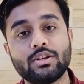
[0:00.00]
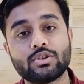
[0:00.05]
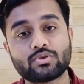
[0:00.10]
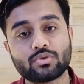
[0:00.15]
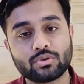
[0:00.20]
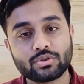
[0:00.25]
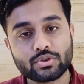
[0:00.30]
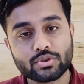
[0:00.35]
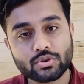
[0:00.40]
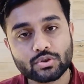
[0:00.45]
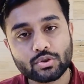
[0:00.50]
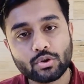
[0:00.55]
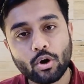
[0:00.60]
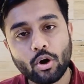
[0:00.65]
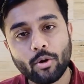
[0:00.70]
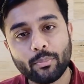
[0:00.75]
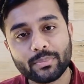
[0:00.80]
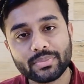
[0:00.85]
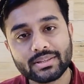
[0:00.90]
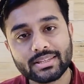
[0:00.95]
So
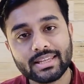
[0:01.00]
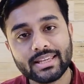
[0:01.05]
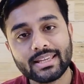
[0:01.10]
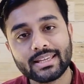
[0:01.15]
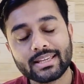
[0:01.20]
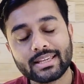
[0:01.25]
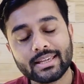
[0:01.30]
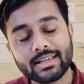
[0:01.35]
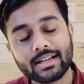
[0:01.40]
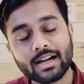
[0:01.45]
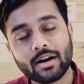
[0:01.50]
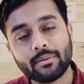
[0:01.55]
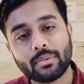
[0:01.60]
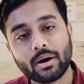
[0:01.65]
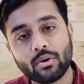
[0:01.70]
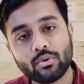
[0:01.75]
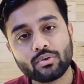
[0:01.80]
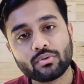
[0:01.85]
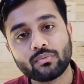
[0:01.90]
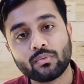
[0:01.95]
stop thinking
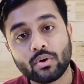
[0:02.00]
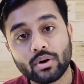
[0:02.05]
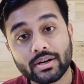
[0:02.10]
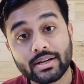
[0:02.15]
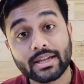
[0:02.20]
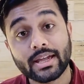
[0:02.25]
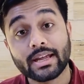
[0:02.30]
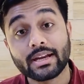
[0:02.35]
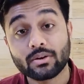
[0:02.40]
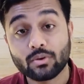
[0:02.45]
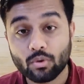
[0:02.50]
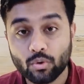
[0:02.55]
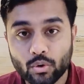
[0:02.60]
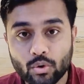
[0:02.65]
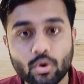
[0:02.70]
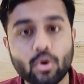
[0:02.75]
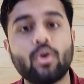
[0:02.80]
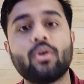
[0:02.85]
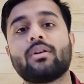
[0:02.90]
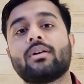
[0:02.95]
about what can go
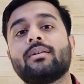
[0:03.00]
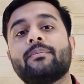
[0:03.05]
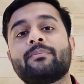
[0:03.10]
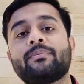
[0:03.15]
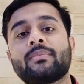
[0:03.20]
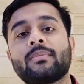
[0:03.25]
wrong.